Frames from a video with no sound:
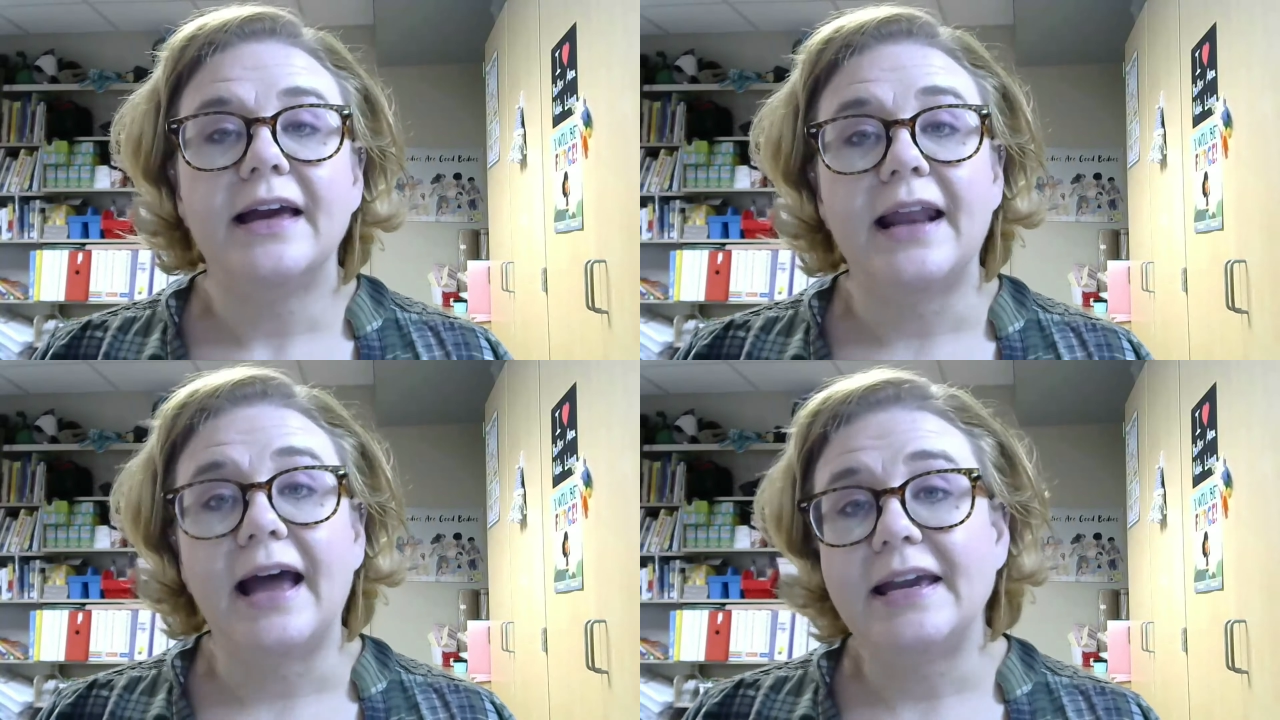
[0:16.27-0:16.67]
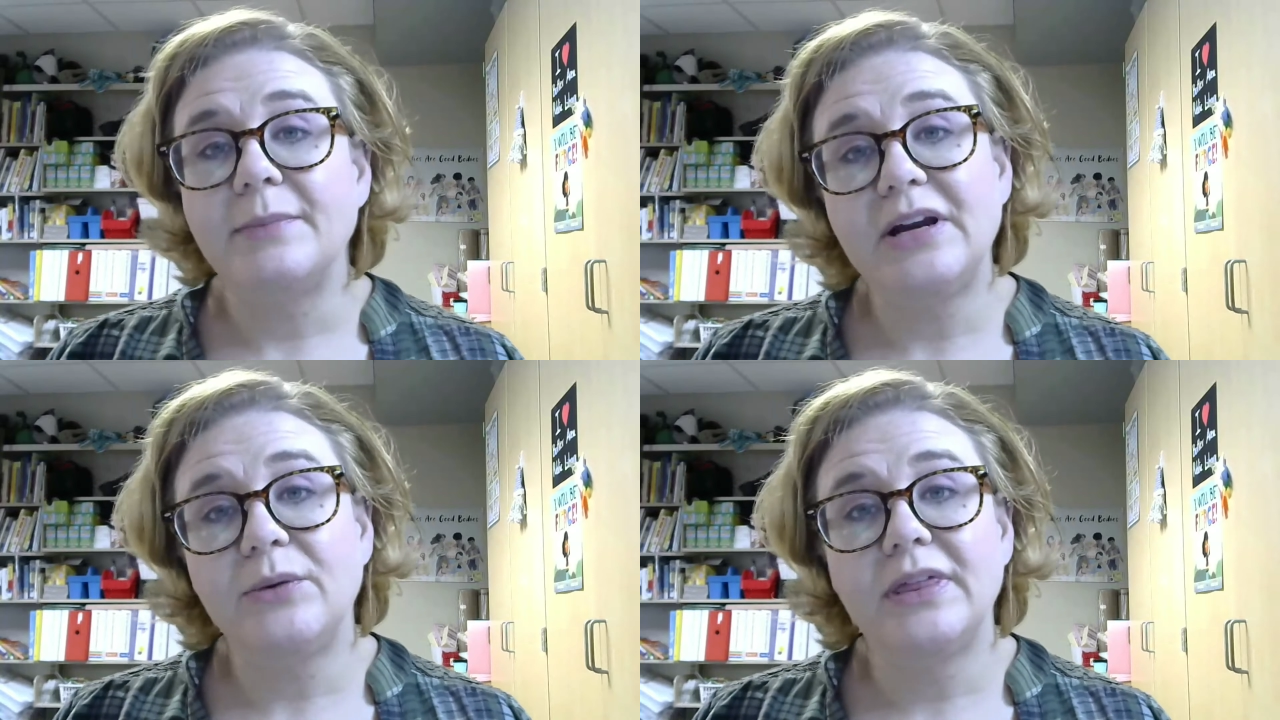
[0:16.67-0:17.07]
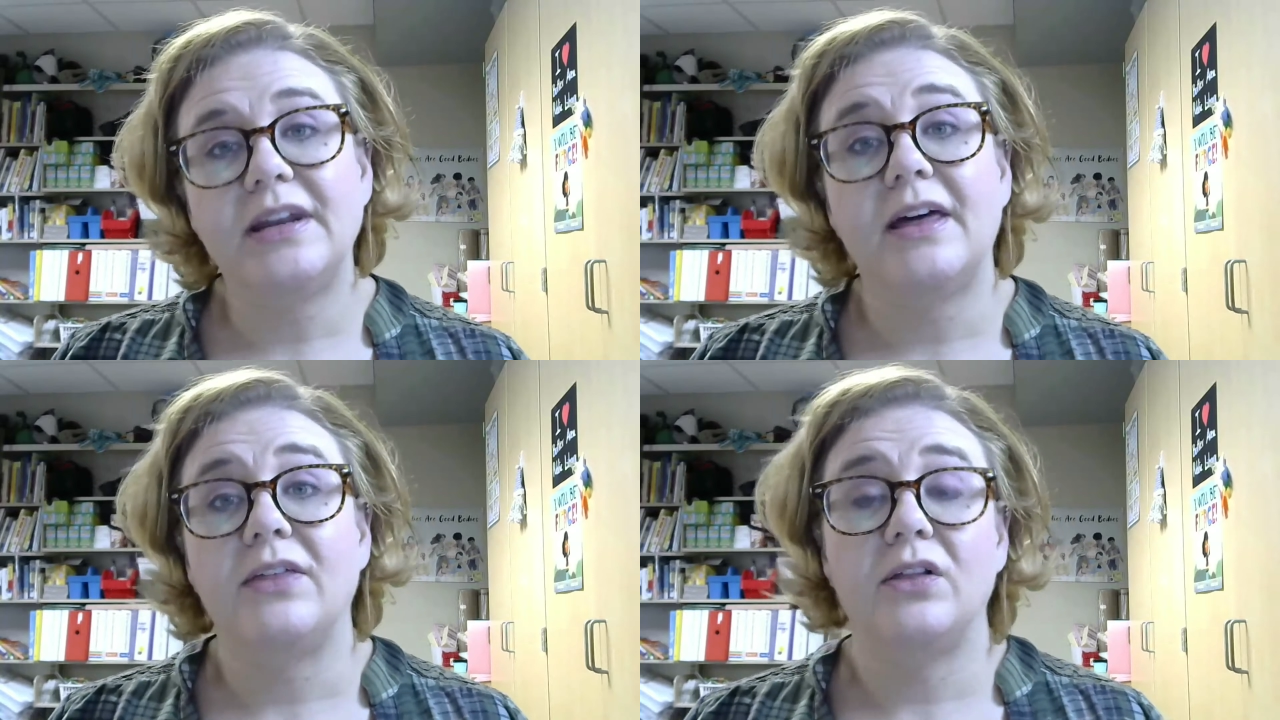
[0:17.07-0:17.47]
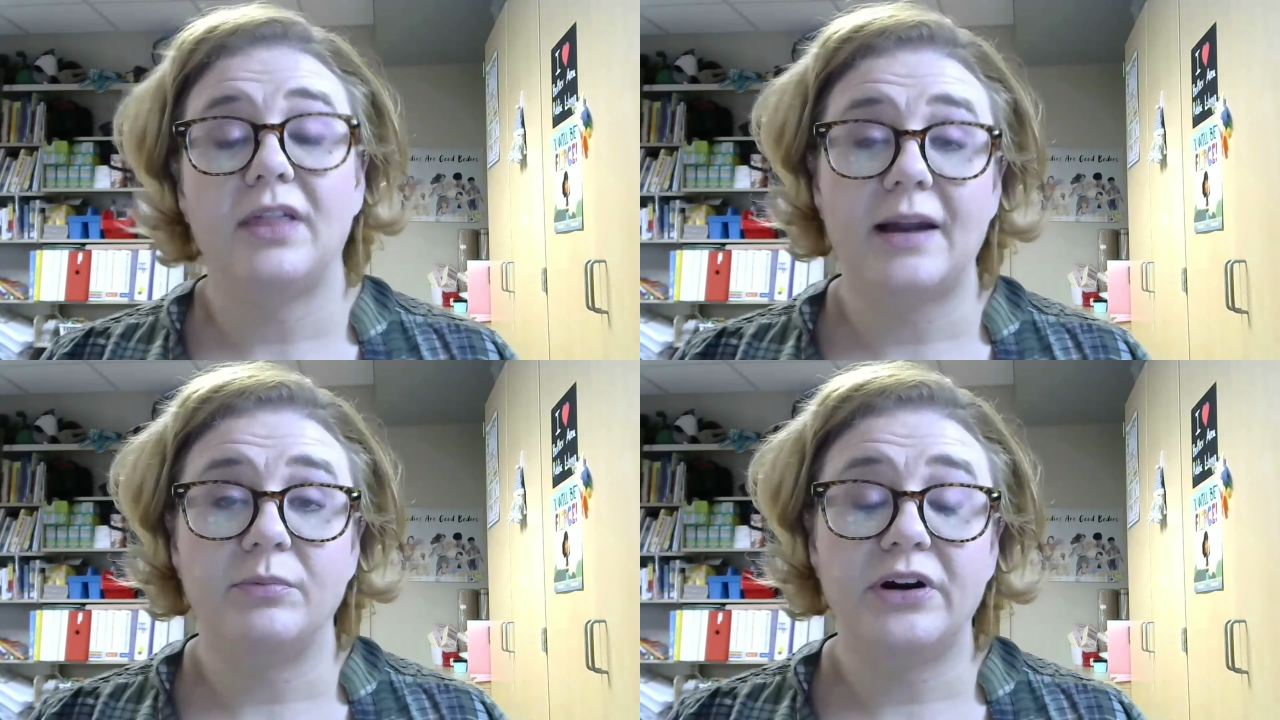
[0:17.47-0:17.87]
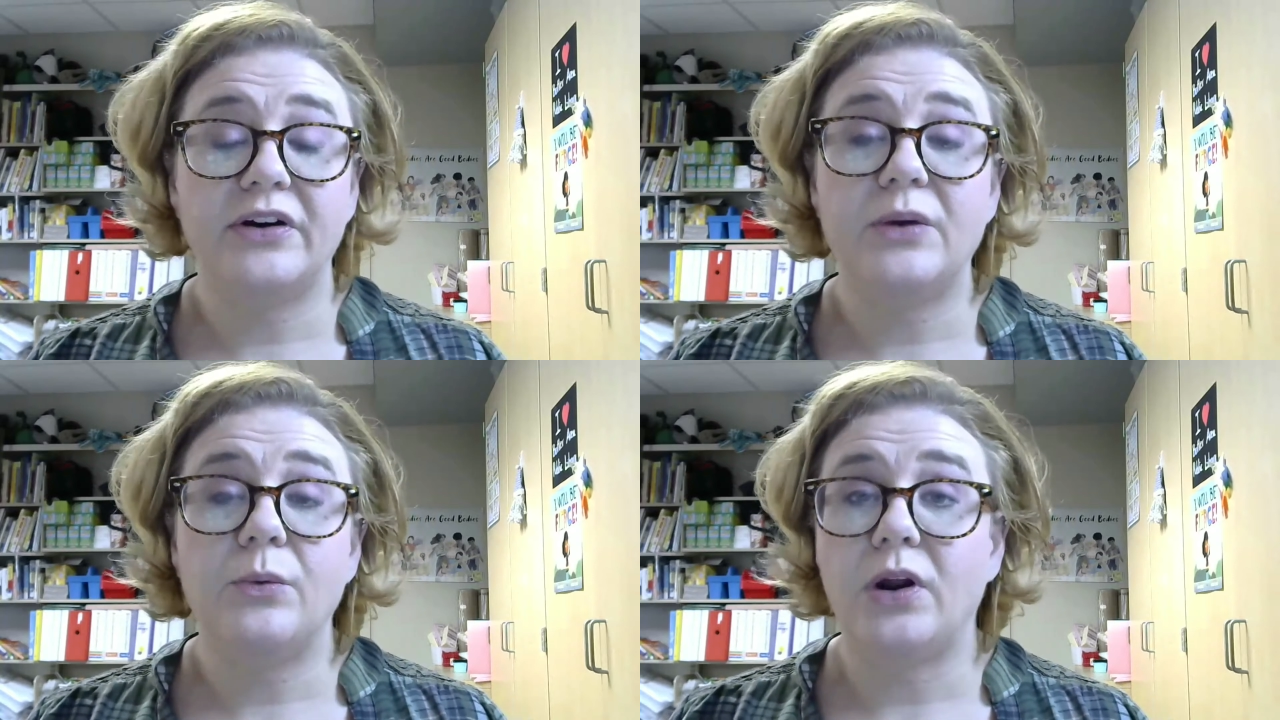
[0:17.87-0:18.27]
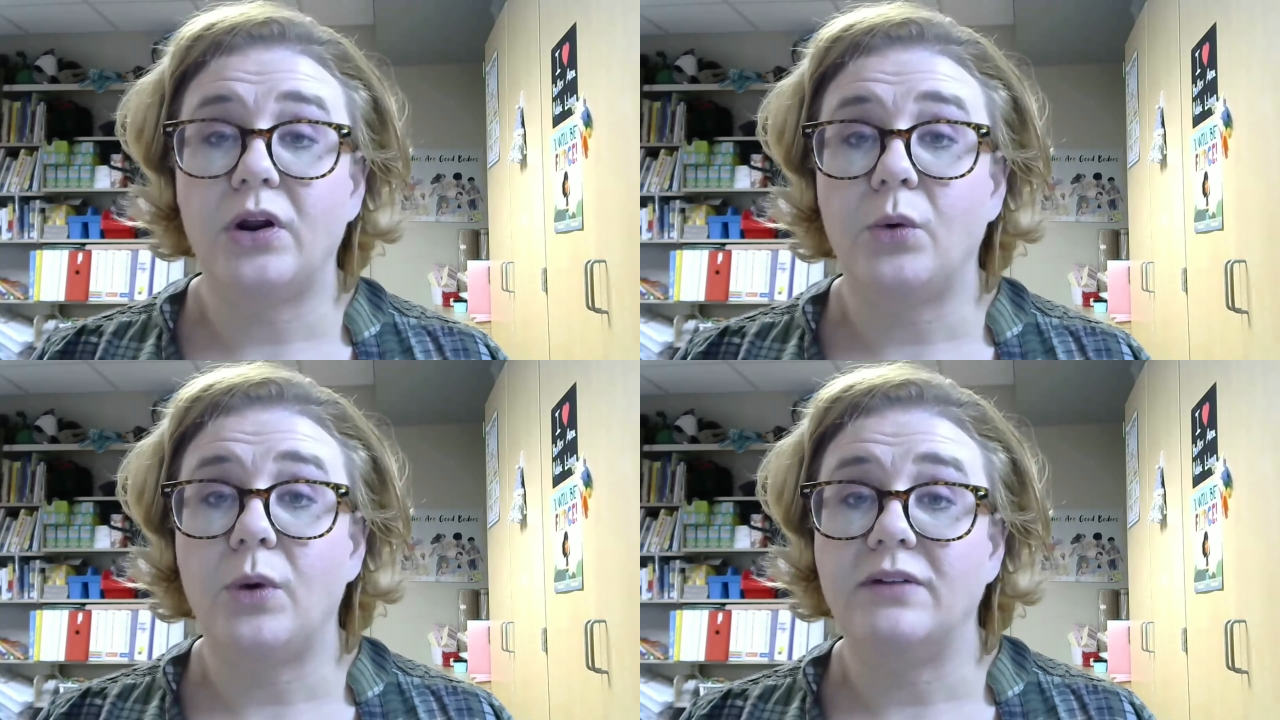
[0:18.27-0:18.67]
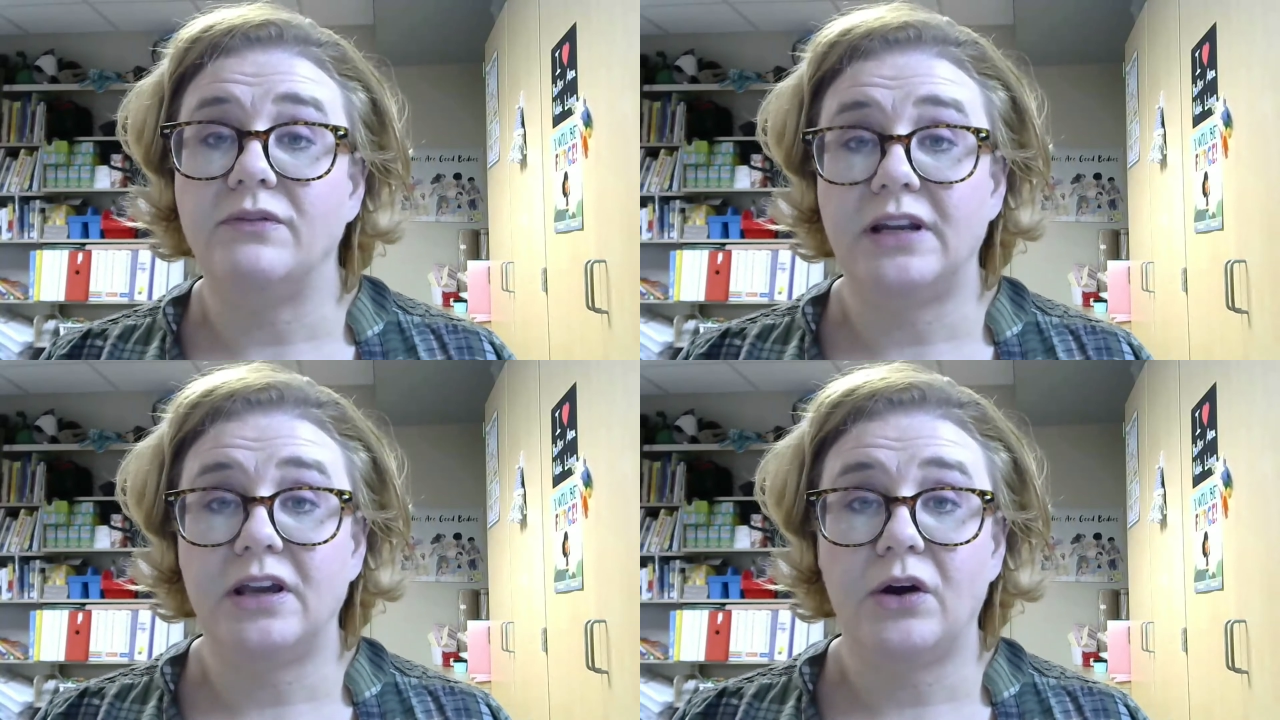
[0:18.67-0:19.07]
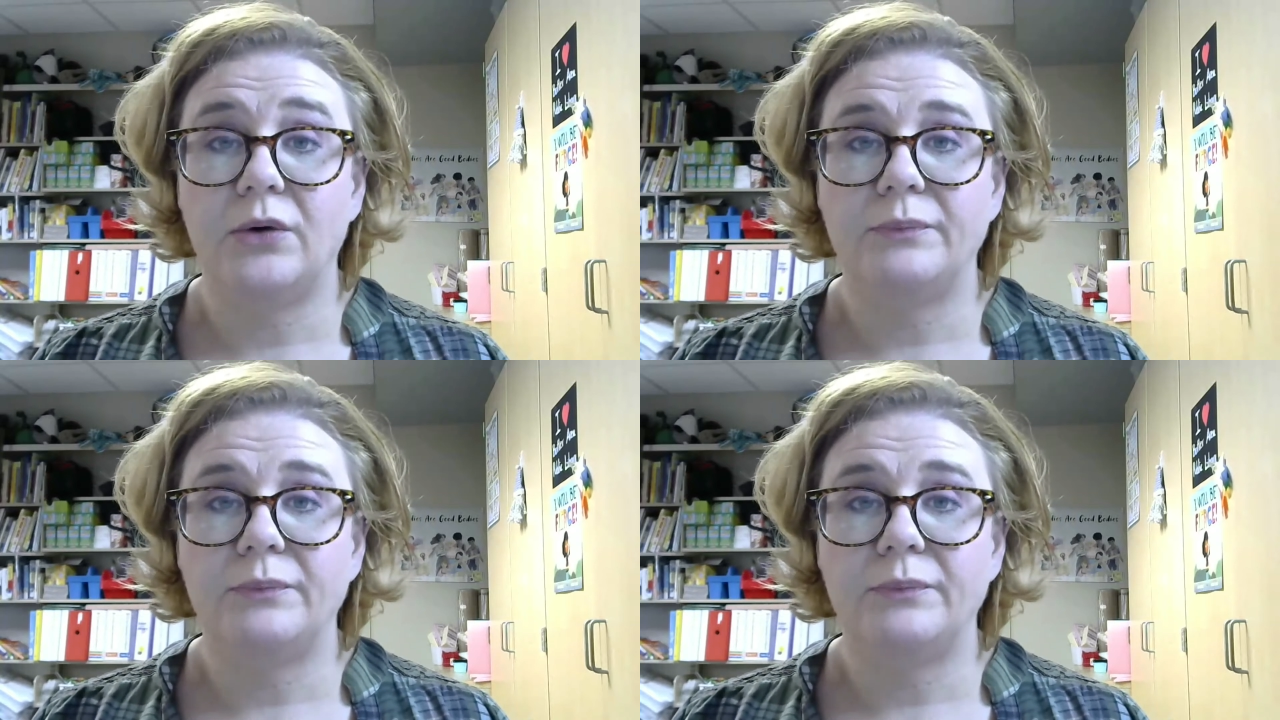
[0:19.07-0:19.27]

and I am here with another Library 101 video.